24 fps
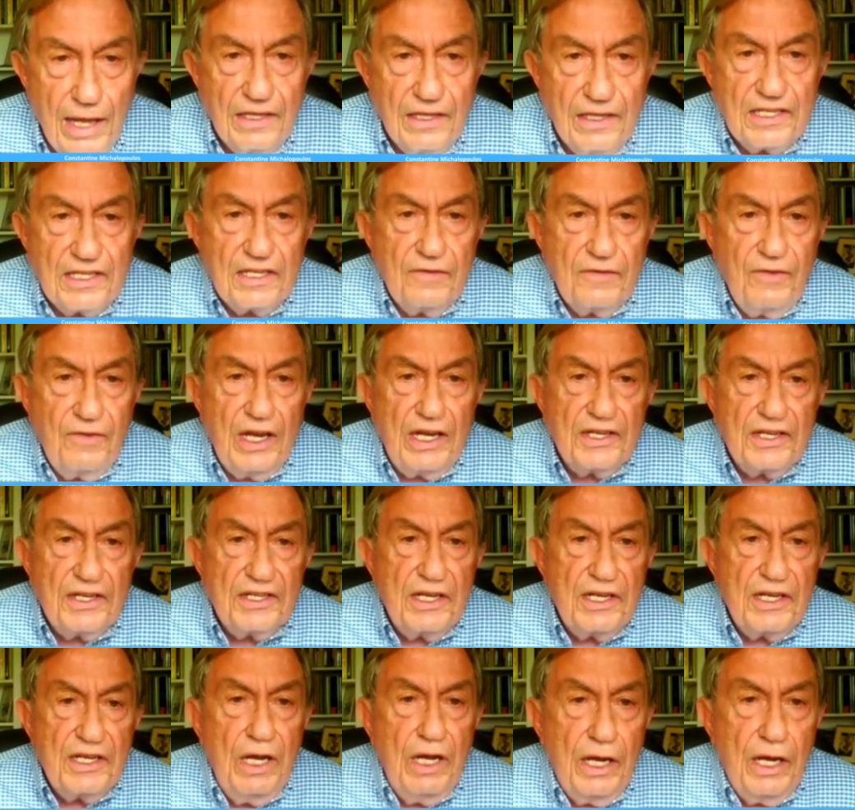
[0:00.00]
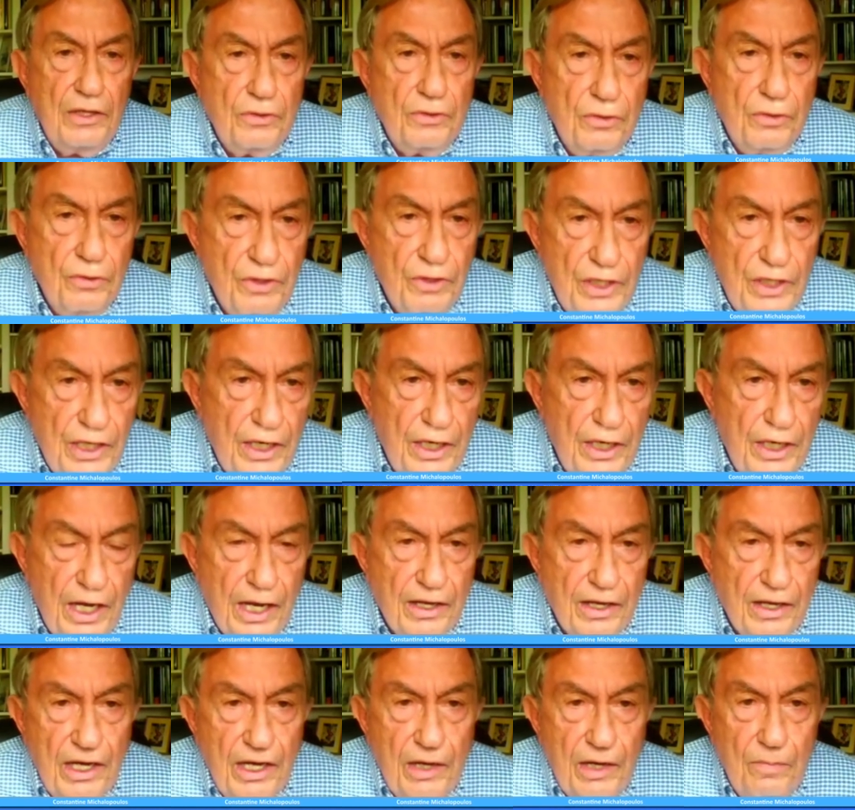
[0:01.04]
And this is very similar to the
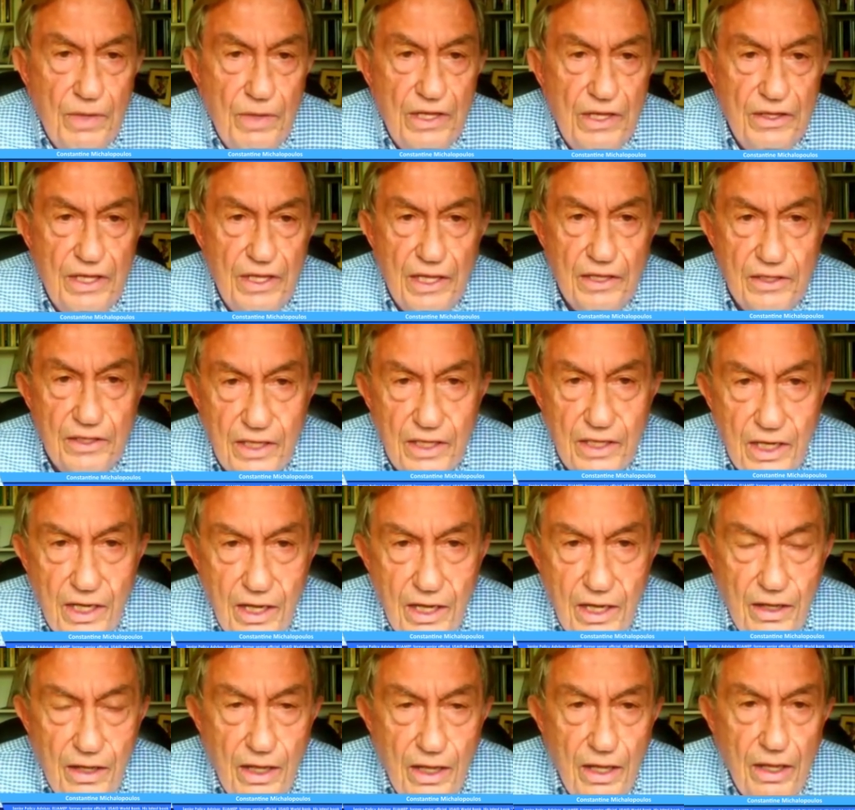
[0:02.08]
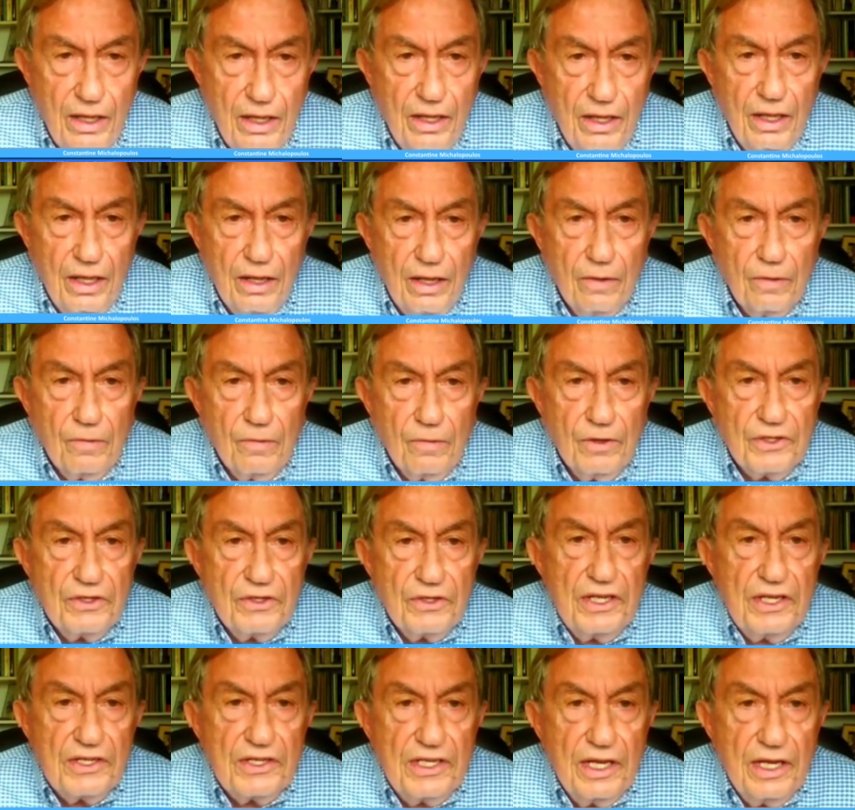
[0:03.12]
agreement that
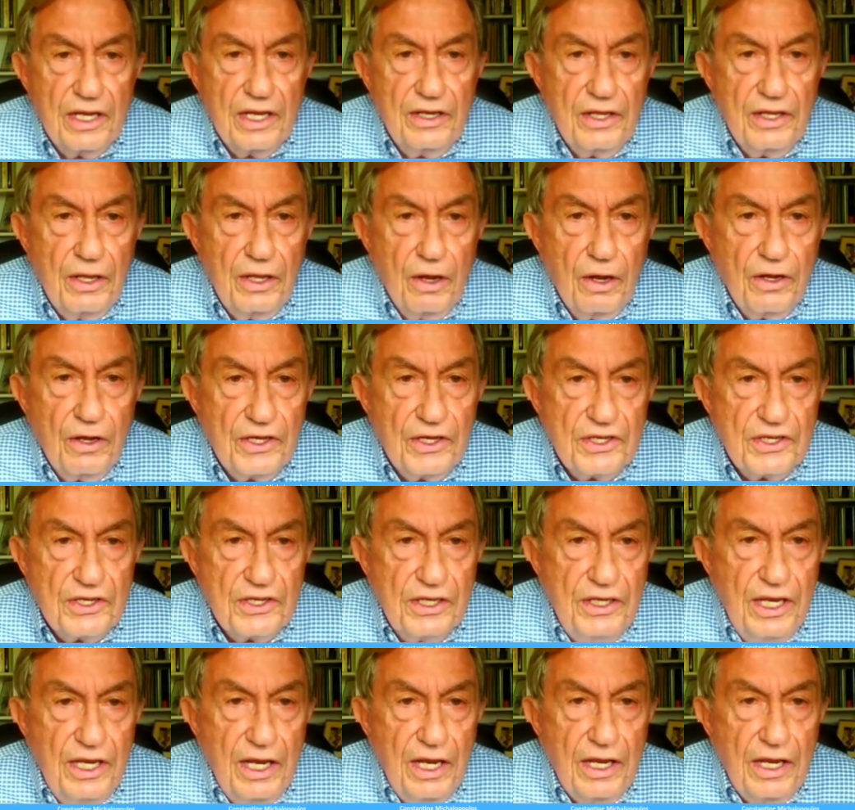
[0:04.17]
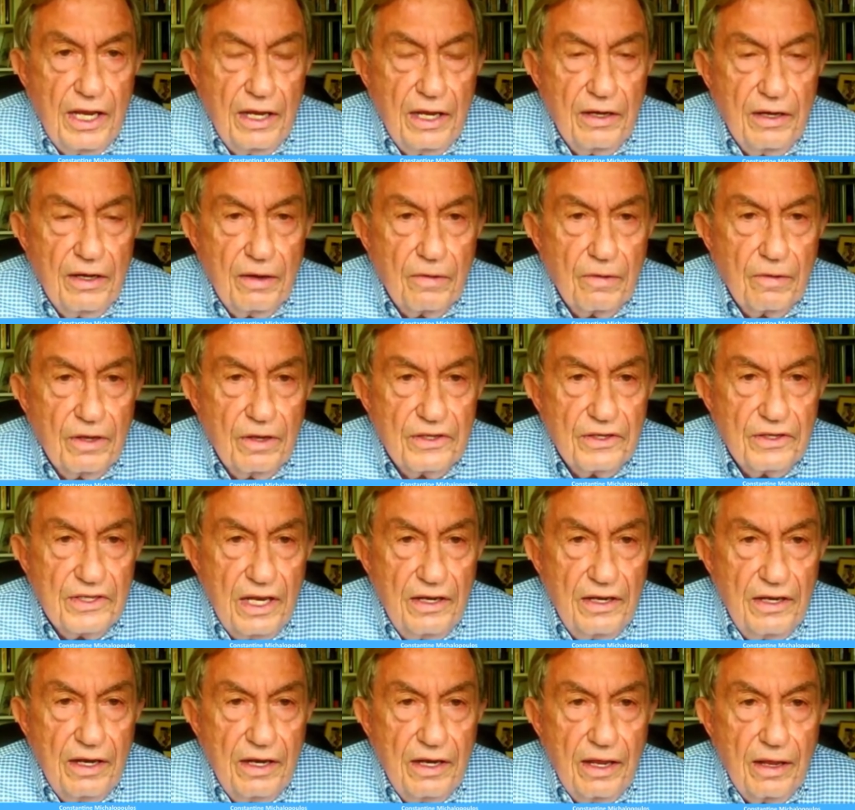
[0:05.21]
was reached in the OECD and it was
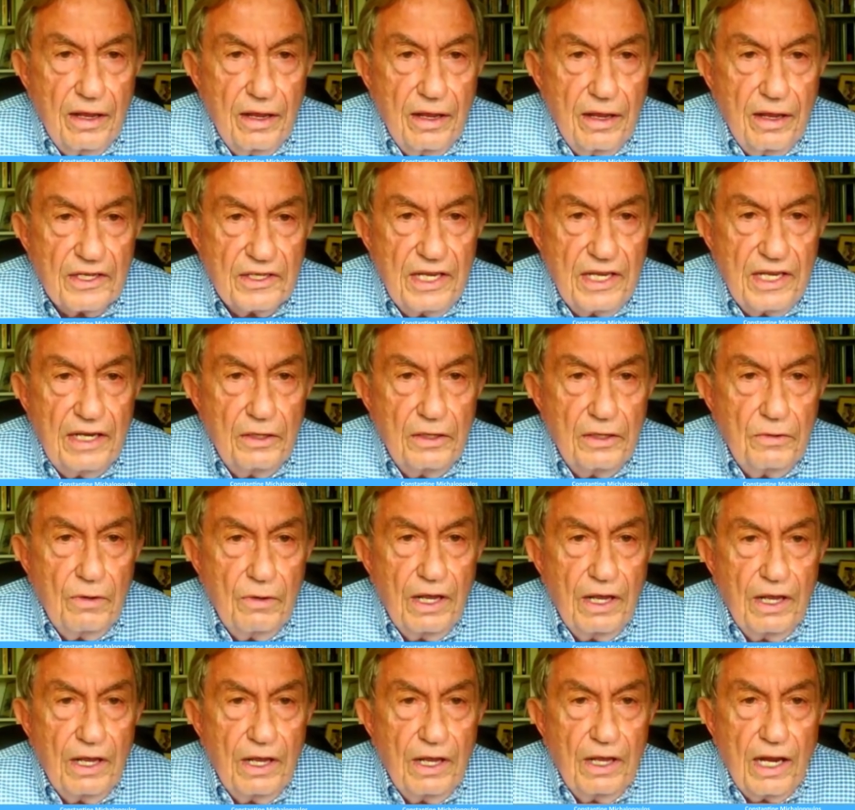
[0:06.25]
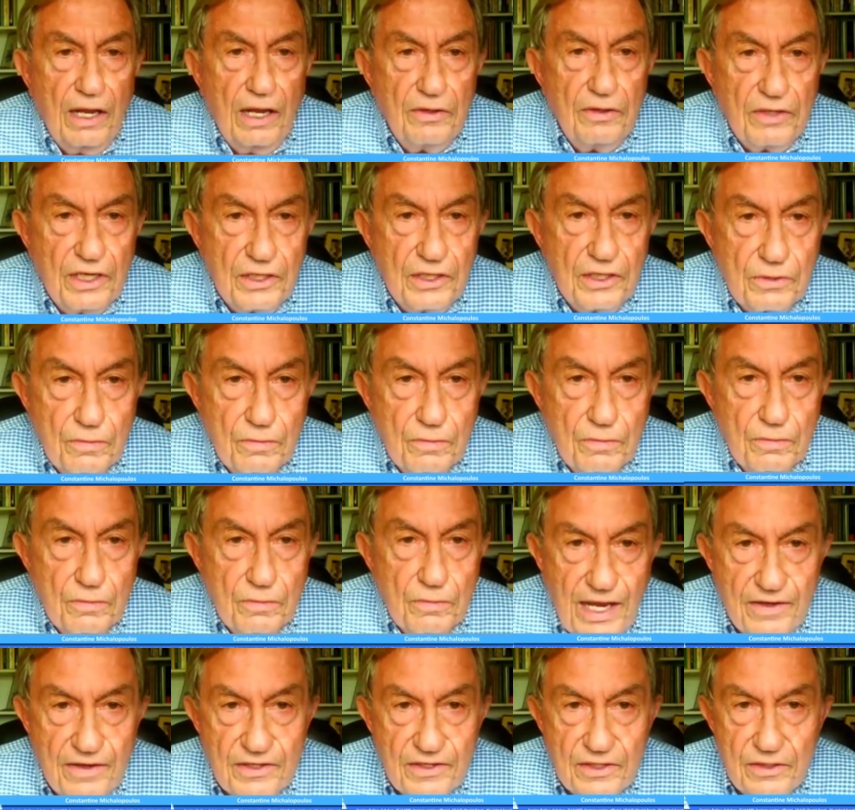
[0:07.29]
then extended to other countries, which
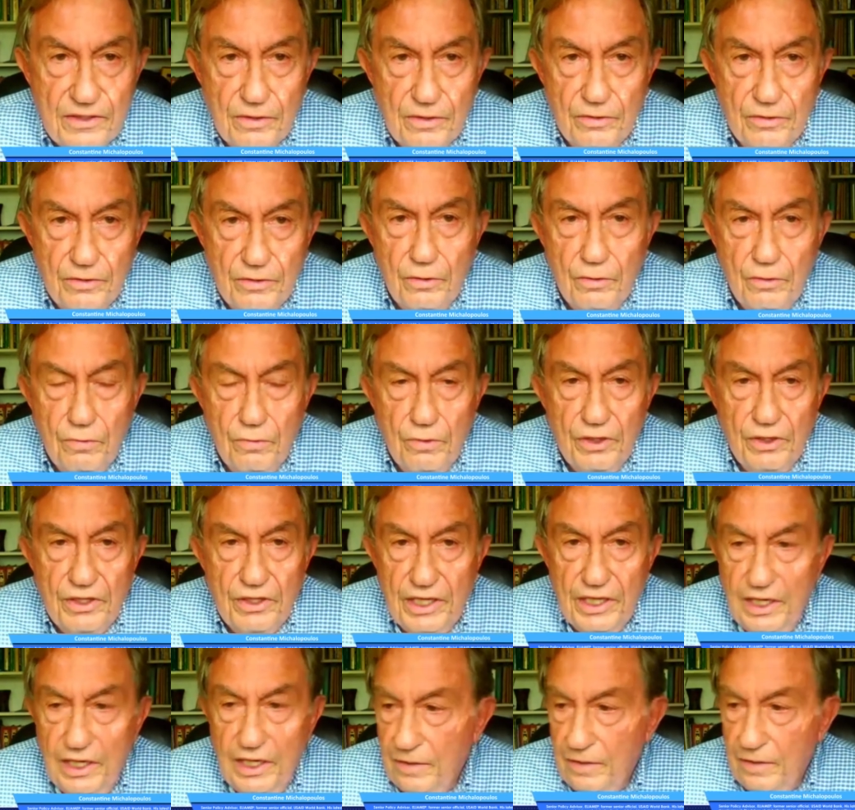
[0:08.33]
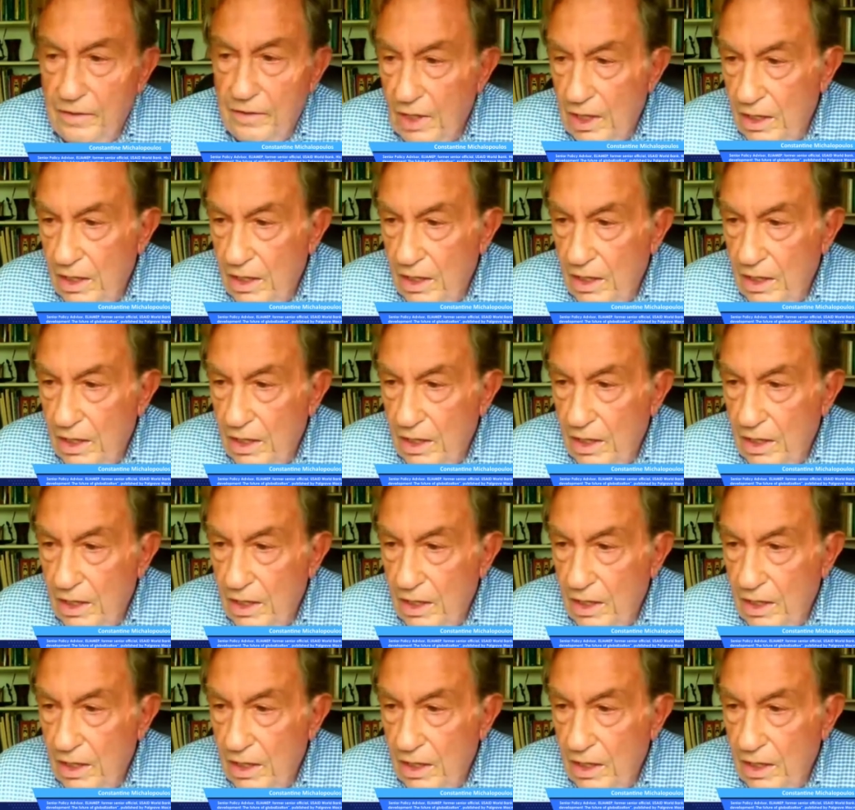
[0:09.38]
has to do with the